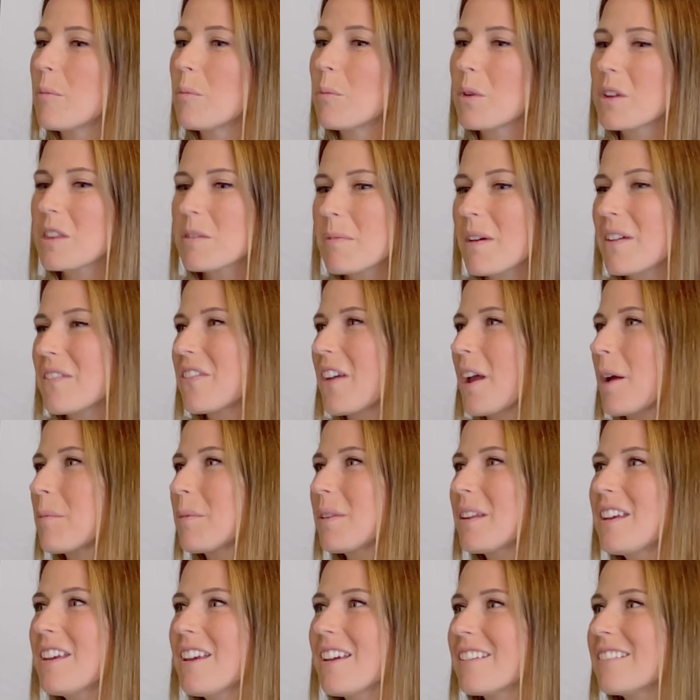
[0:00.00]
with my
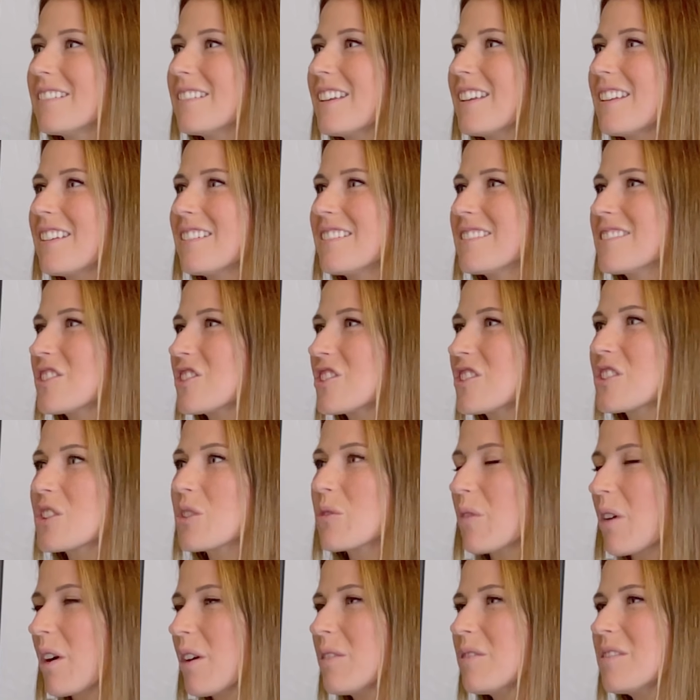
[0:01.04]
family, it's just
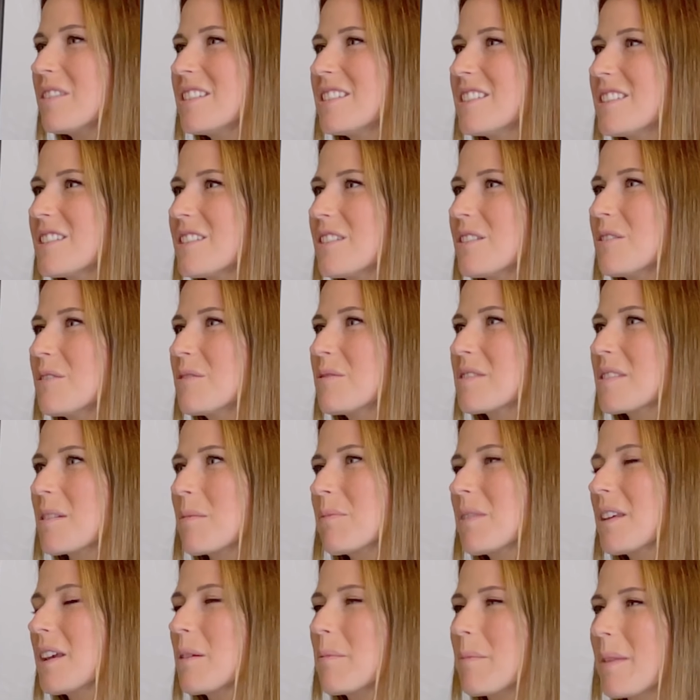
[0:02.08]
grown into
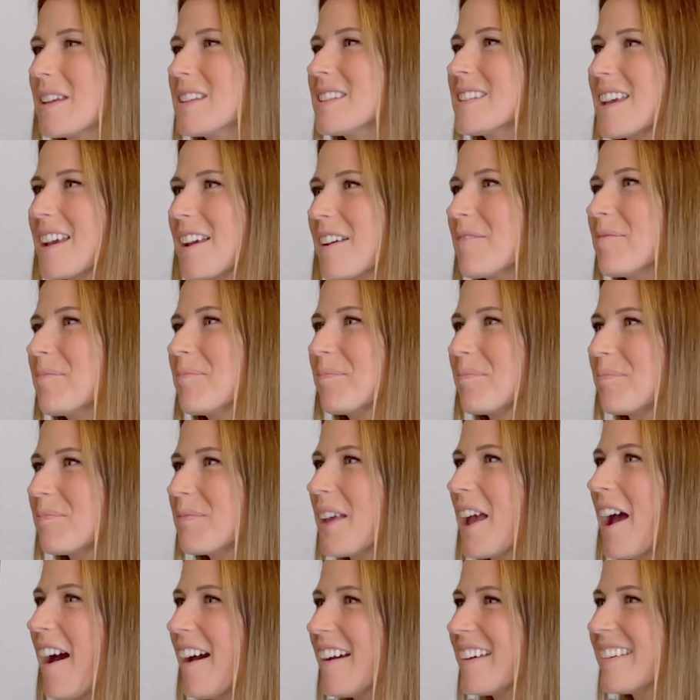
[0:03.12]
something amazing.
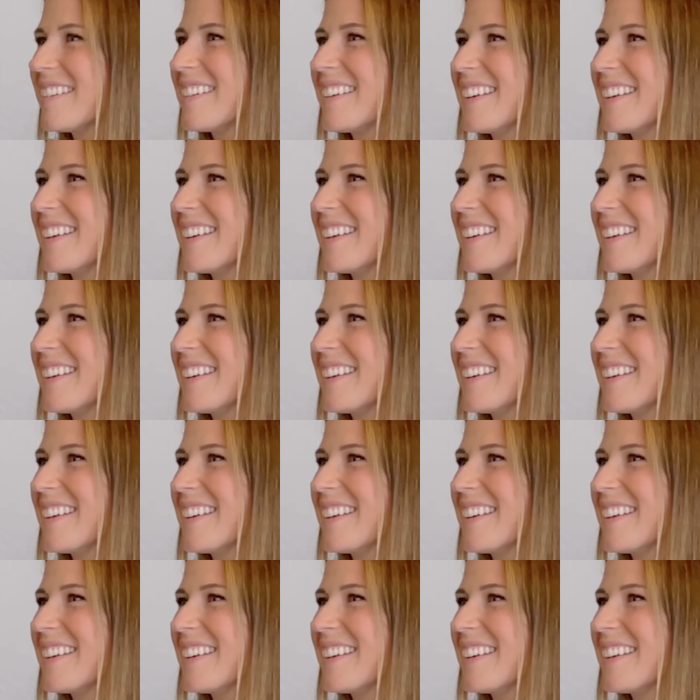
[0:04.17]
Yeah.